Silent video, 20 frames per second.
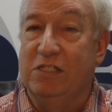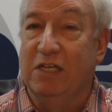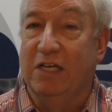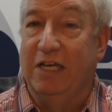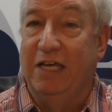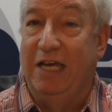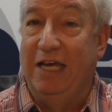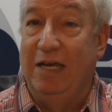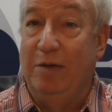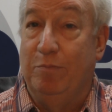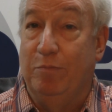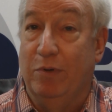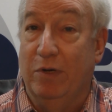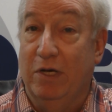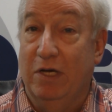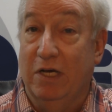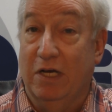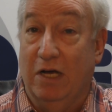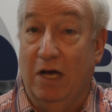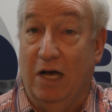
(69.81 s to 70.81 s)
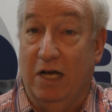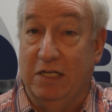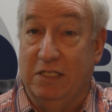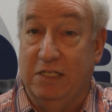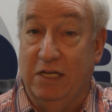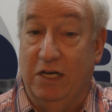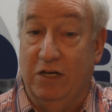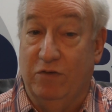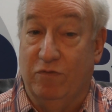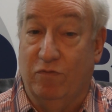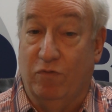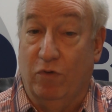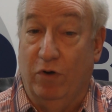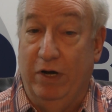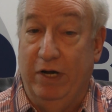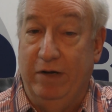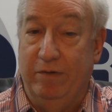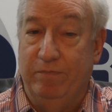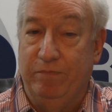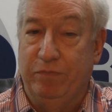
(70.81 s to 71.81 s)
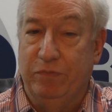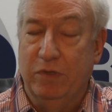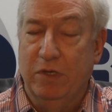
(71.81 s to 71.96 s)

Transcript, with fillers: to keep content free.